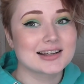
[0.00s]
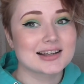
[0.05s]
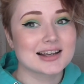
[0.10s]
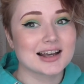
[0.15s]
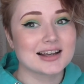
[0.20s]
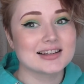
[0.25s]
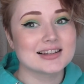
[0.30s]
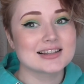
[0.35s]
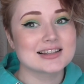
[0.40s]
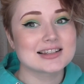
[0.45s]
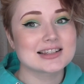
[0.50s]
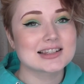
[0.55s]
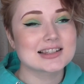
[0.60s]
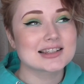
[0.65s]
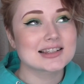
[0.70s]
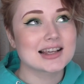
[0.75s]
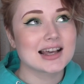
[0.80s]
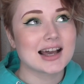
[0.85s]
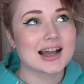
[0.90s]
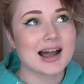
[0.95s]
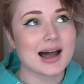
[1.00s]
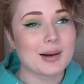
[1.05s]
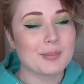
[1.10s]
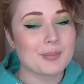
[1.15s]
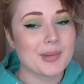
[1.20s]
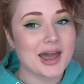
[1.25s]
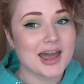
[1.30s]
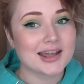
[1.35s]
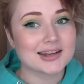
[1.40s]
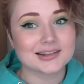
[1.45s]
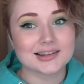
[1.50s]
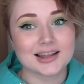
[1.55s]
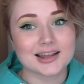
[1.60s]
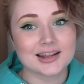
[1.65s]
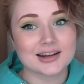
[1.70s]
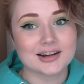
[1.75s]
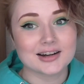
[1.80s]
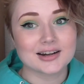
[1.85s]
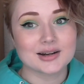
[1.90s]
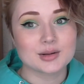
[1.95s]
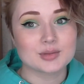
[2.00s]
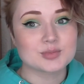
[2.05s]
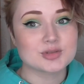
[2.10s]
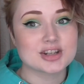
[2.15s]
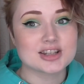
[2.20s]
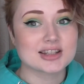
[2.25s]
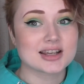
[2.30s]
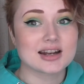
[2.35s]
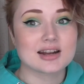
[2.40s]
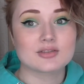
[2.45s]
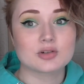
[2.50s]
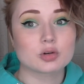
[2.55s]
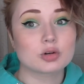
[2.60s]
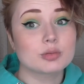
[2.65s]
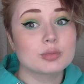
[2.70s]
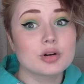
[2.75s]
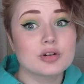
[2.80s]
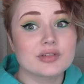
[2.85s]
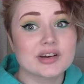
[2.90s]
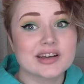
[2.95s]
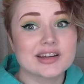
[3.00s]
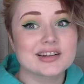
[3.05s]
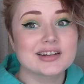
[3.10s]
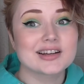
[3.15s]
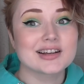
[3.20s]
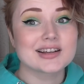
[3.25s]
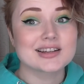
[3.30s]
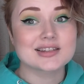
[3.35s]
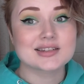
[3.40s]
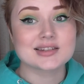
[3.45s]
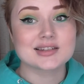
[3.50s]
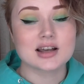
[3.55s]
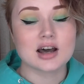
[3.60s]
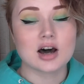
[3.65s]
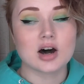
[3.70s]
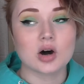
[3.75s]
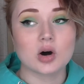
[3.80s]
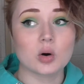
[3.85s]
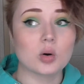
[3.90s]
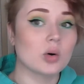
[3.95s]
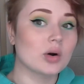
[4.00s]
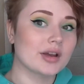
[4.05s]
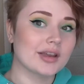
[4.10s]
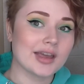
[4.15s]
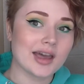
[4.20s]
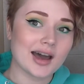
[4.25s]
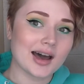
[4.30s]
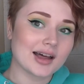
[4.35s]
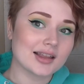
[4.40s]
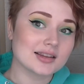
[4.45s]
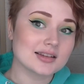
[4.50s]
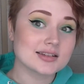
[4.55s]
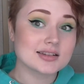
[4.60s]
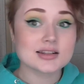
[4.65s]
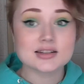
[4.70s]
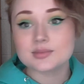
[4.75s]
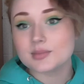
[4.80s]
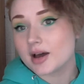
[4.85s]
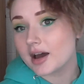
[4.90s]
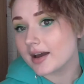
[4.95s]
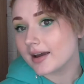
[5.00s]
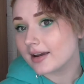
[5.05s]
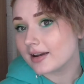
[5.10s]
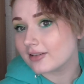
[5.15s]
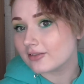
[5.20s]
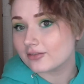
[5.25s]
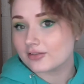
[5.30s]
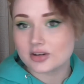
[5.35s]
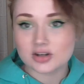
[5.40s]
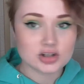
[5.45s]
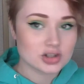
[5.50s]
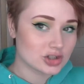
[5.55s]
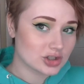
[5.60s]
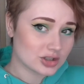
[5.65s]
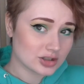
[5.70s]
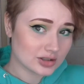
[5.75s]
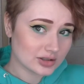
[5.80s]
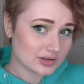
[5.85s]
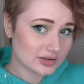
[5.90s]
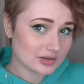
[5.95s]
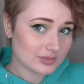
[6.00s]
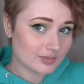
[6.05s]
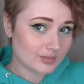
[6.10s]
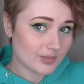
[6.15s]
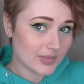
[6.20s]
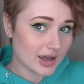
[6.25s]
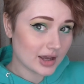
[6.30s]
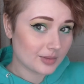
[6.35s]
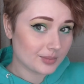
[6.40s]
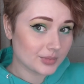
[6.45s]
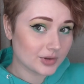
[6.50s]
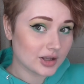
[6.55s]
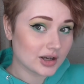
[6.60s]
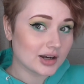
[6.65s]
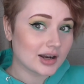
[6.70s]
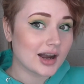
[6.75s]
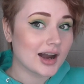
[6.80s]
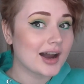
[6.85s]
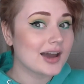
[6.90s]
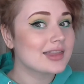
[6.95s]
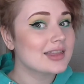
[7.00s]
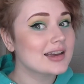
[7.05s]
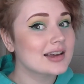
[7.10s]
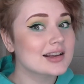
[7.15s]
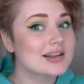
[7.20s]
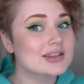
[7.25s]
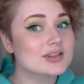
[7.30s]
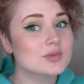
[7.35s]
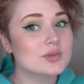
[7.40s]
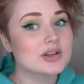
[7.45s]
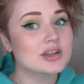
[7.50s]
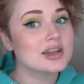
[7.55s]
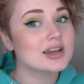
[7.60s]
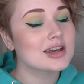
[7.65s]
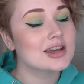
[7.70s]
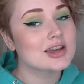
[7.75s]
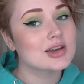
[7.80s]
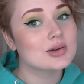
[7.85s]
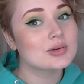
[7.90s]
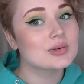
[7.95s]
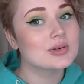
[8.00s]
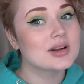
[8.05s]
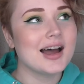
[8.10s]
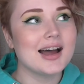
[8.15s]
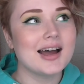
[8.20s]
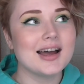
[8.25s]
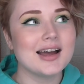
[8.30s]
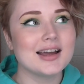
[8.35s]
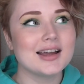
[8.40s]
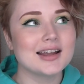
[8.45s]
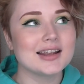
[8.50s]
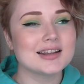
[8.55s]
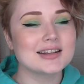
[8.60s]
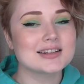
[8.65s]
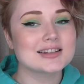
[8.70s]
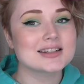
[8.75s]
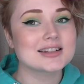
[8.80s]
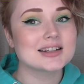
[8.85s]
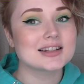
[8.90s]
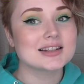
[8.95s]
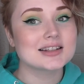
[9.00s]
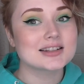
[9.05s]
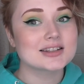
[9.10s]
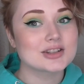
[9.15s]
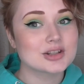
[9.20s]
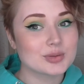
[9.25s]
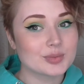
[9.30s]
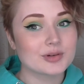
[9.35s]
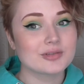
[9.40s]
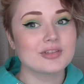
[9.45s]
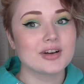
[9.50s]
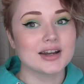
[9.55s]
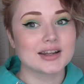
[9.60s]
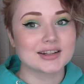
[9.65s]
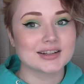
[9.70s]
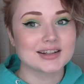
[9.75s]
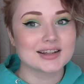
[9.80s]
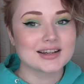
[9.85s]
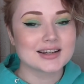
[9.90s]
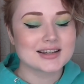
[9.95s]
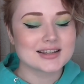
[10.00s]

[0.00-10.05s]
because I got banned later and I'm just gonna have to remove it. So yeah, this is my finished makeup look. I think it's really cute and super fun.